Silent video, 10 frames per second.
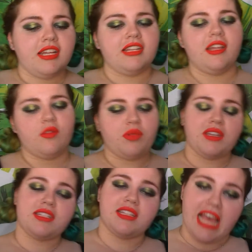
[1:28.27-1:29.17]
Native
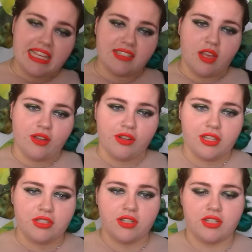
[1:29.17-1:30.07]
planting lasts longer
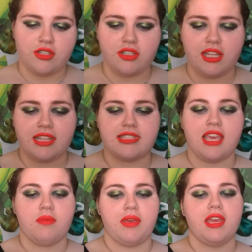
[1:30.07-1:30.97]
than traditional
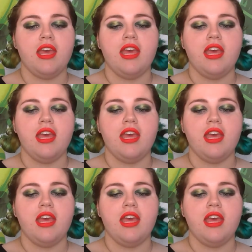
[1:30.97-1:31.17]
landscaping.